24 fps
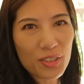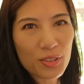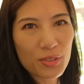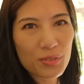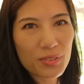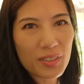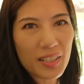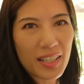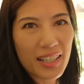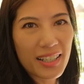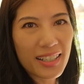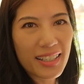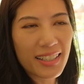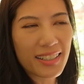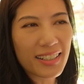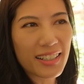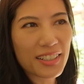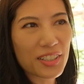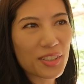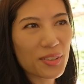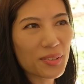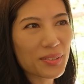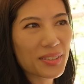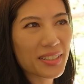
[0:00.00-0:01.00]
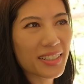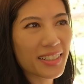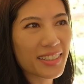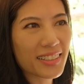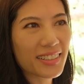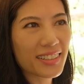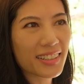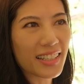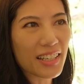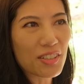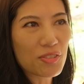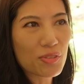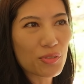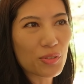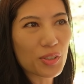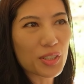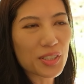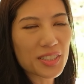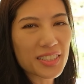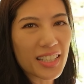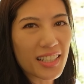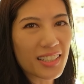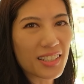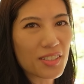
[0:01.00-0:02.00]
far, and I don't think that
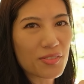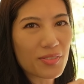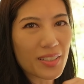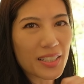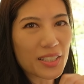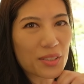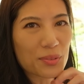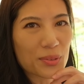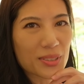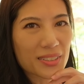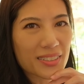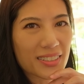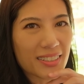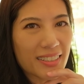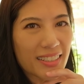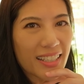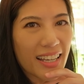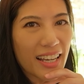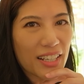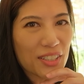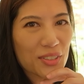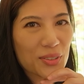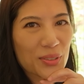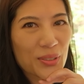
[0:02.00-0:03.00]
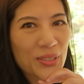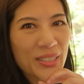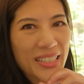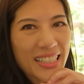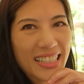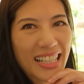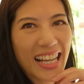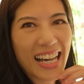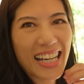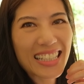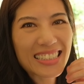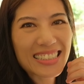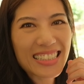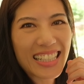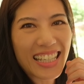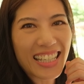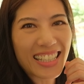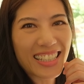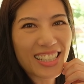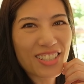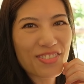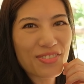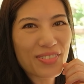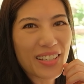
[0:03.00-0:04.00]
first elevator was the actual glass
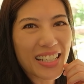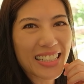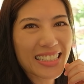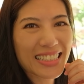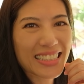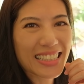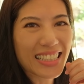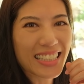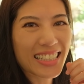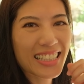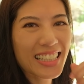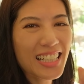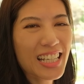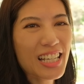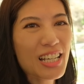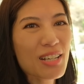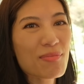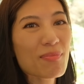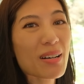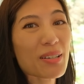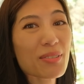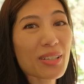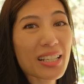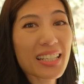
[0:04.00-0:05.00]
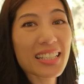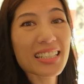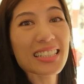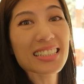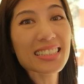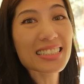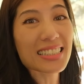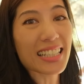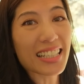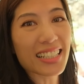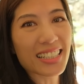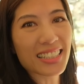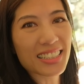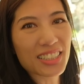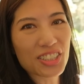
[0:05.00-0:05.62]
elevator, but we're in a second